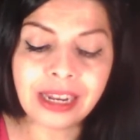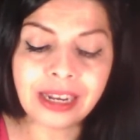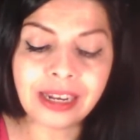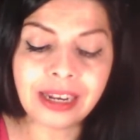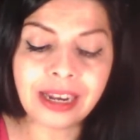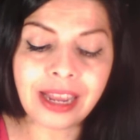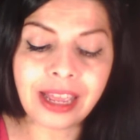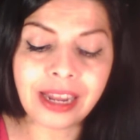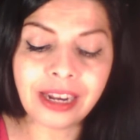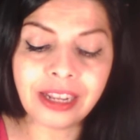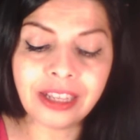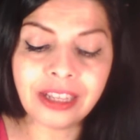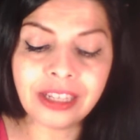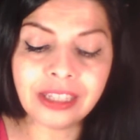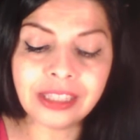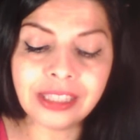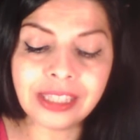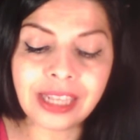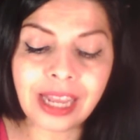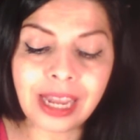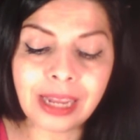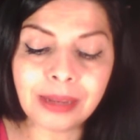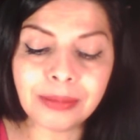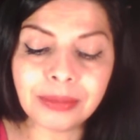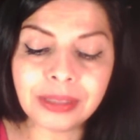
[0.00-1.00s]
Not a good
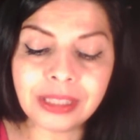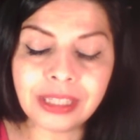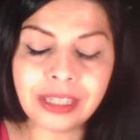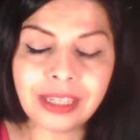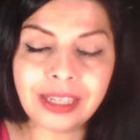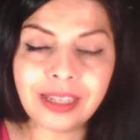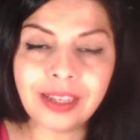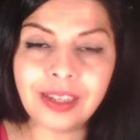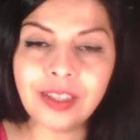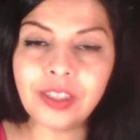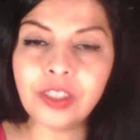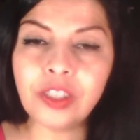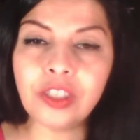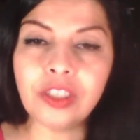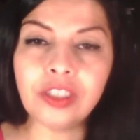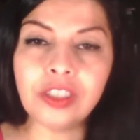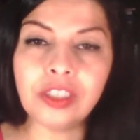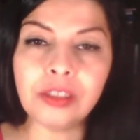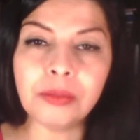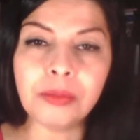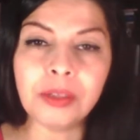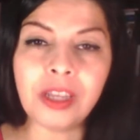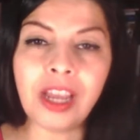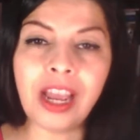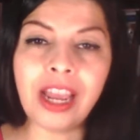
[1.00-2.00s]
time to enter
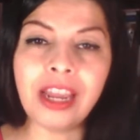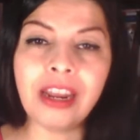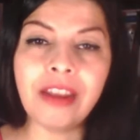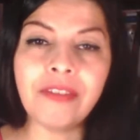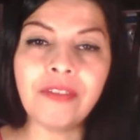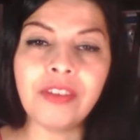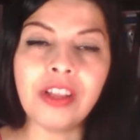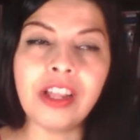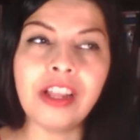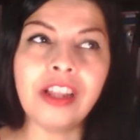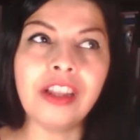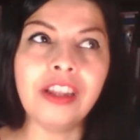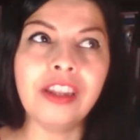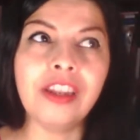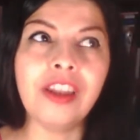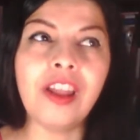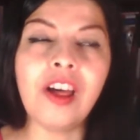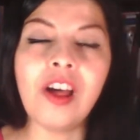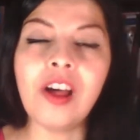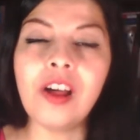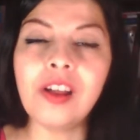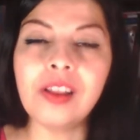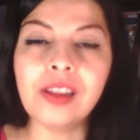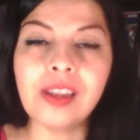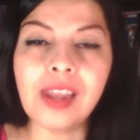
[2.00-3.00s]
some kind of a
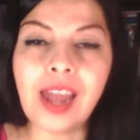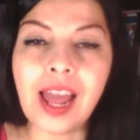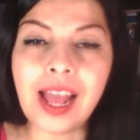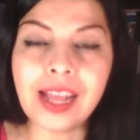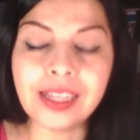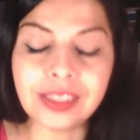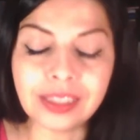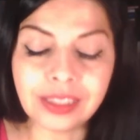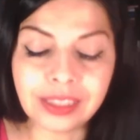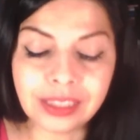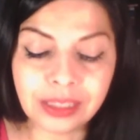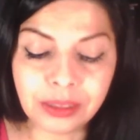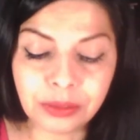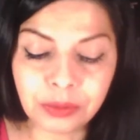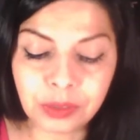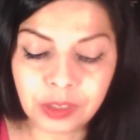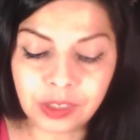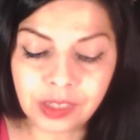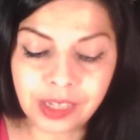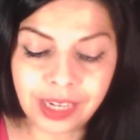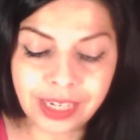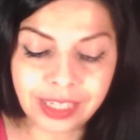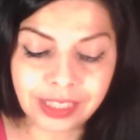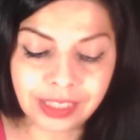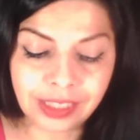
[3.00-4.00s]
long-lasting
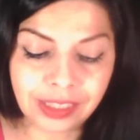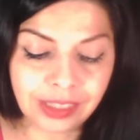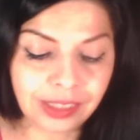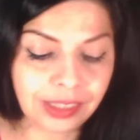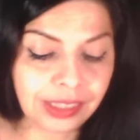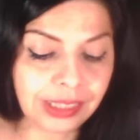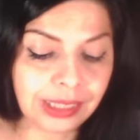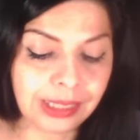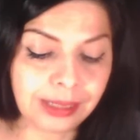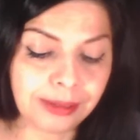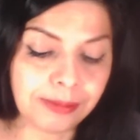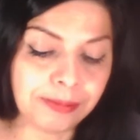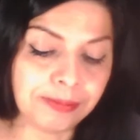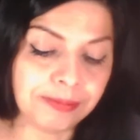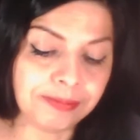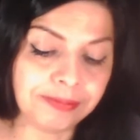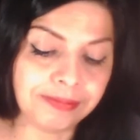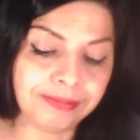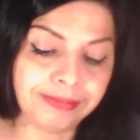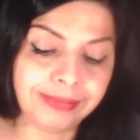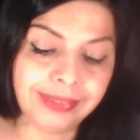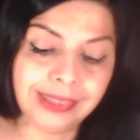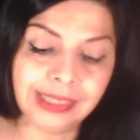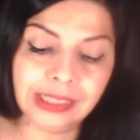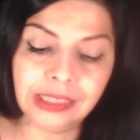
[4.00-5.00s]
relationship,
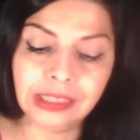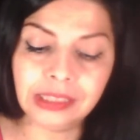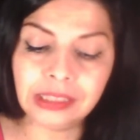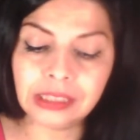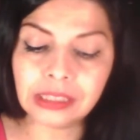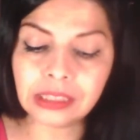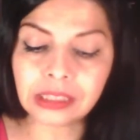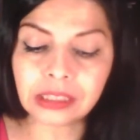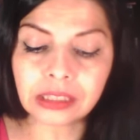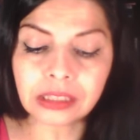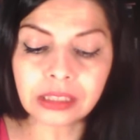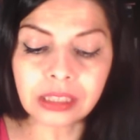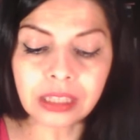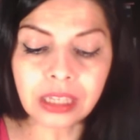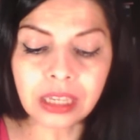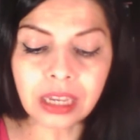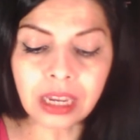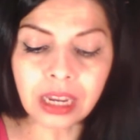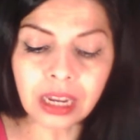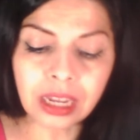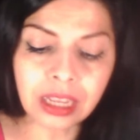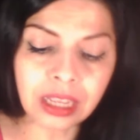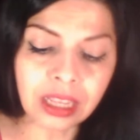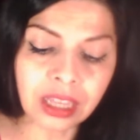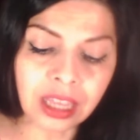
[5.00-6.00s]

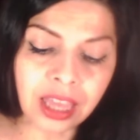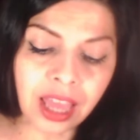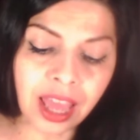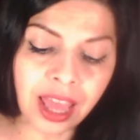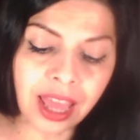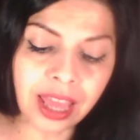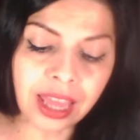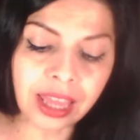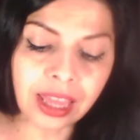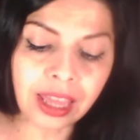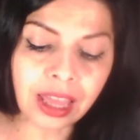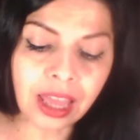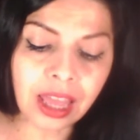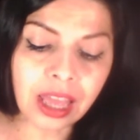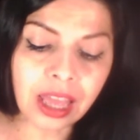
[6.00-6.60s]
okay?